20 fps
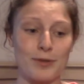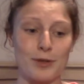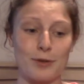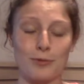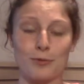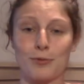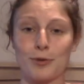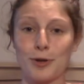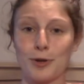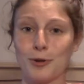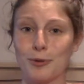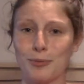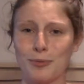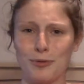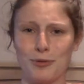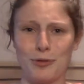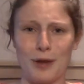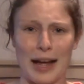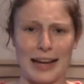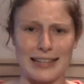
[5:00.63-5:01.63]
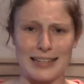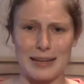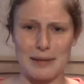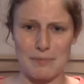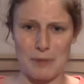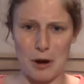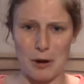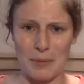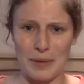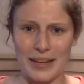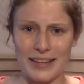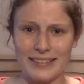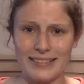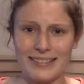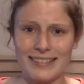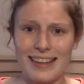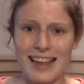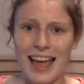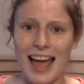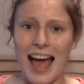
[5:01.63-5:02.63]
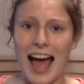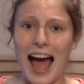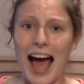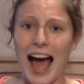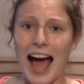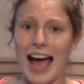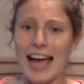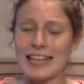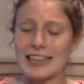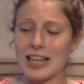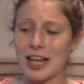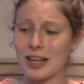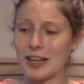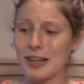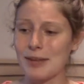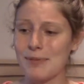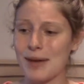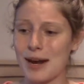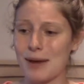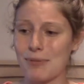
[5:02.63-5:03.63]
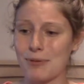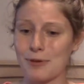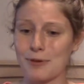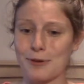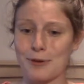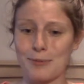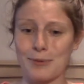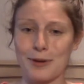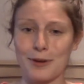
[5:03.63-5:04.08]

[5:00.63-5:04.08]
room finding moments. I luckily met up with a group of